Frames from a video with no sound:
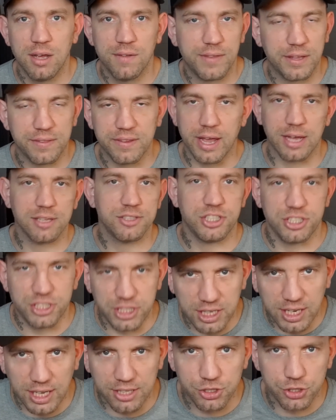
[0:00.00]
Then the
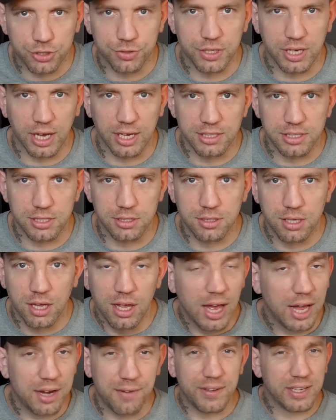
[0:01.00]
anti-cheat gets created.
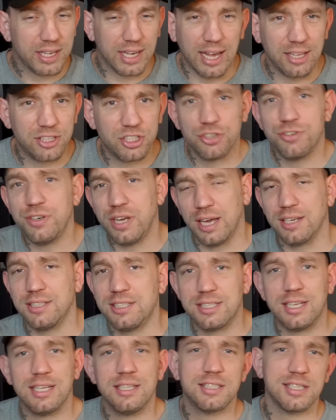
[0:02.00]
And if it gets
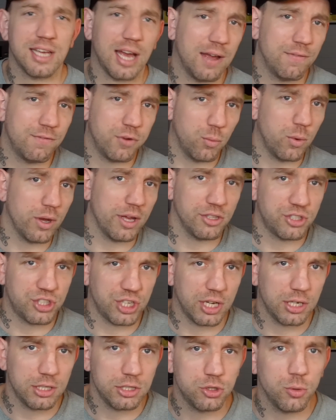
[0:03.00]
created in time for World
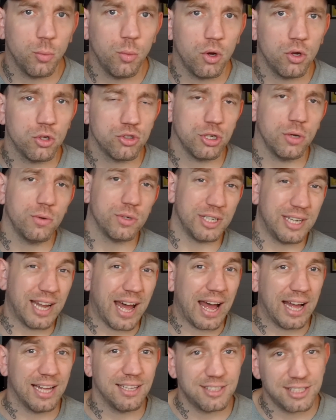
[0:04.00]
Series of Warzone and
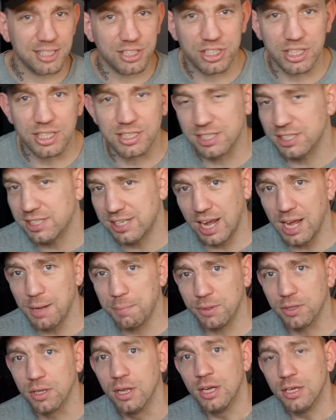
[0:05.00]
that anti-cheat is
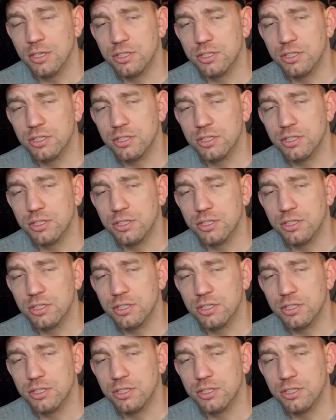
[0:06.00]
able